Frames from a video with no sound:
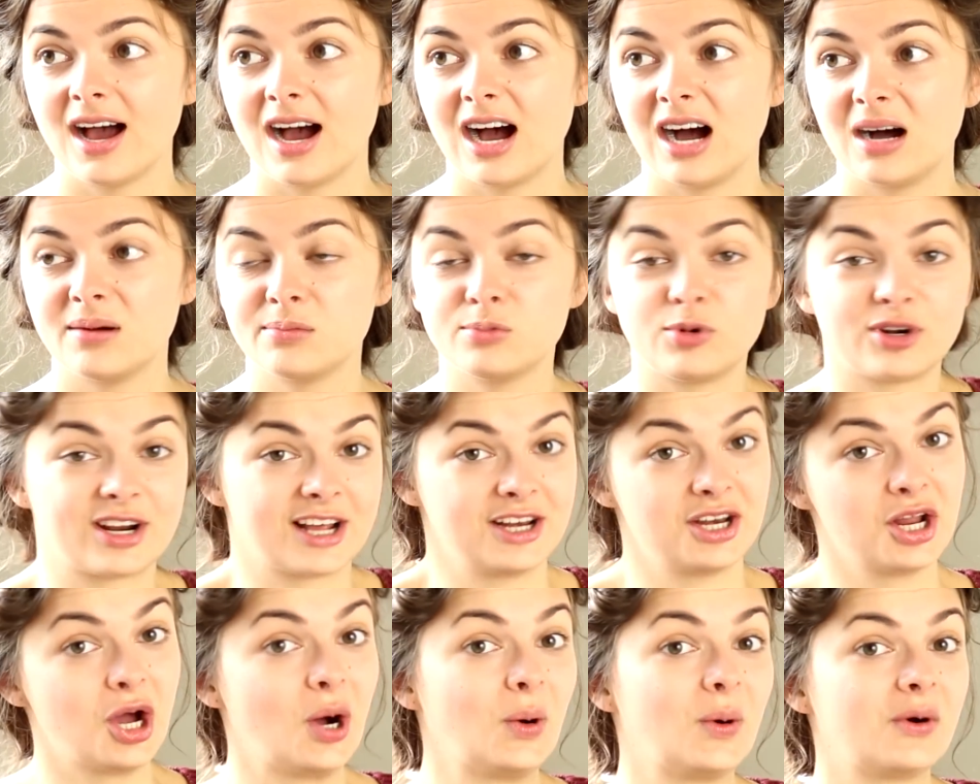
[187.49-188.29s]
um, what
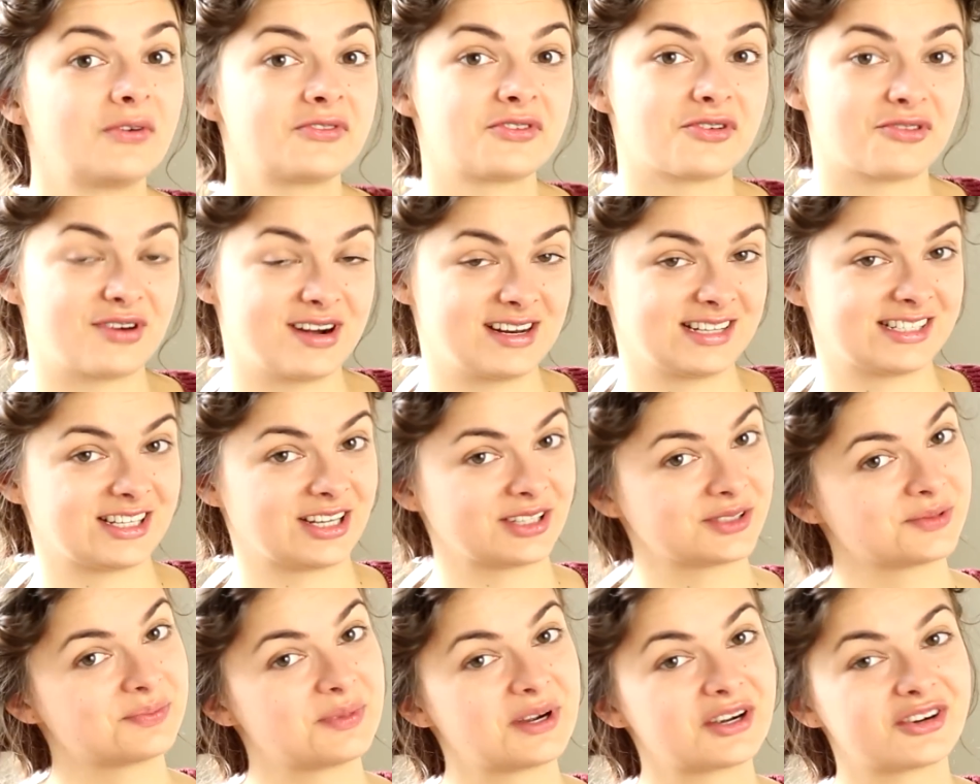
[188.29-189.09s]
I know of the
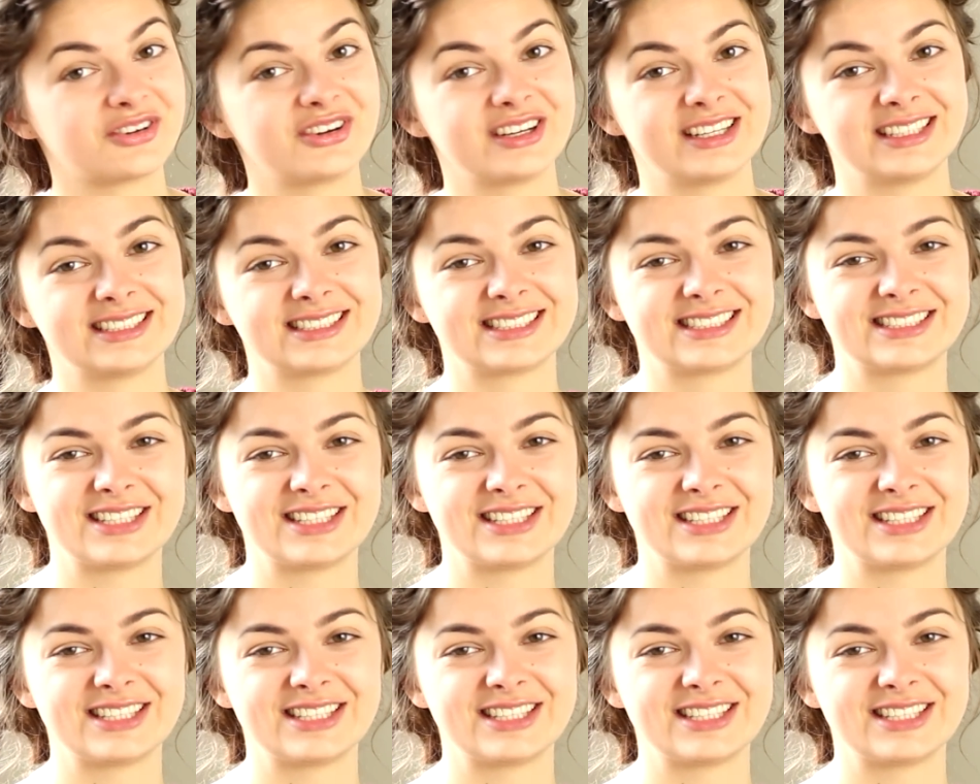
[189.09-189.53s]
Renaissance period.